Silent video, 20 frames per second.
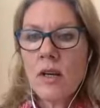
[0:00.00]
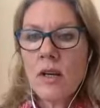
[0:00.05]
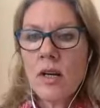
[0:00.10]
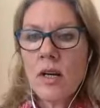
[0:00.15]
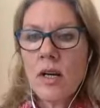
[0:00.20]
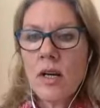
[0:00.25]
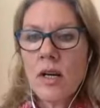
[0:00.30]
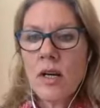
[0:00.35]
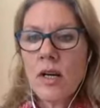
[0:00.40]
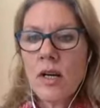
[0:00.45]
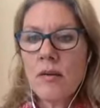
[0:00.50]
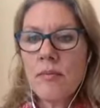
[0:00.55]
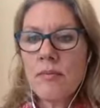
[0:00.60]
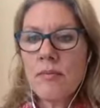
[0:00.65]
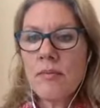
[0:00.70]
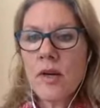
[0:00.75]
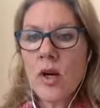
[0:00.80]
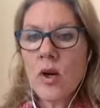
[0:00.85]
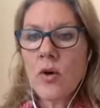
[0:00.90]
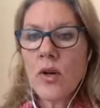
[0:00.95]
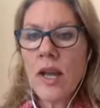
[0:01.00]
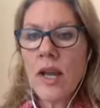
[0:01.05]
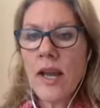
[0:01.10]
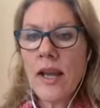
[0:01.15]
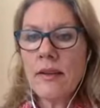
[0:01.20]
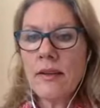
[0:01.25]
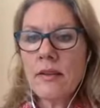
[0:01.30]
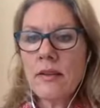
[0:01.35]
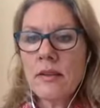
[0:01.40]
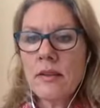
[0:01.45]

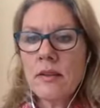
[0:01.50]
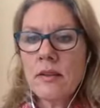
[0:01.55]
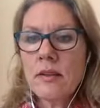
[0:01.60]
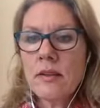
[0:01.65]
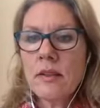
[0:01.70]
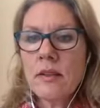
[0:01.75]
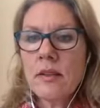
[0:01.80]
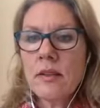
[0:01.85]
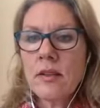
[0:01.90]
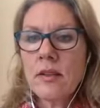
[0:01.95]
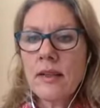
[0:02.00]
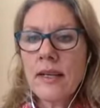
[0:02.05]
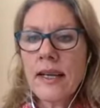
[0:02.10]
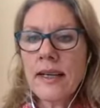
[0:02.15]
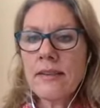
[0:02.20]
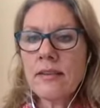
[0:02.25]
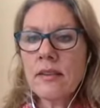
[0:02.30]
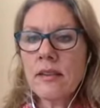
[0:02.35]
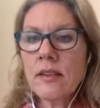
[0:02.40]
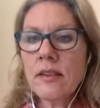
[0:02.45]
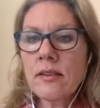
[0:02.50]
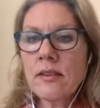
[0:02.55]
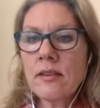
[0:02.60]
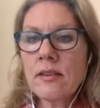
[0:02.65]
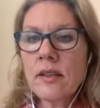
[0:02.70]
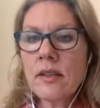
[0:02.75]
Okay, excellent.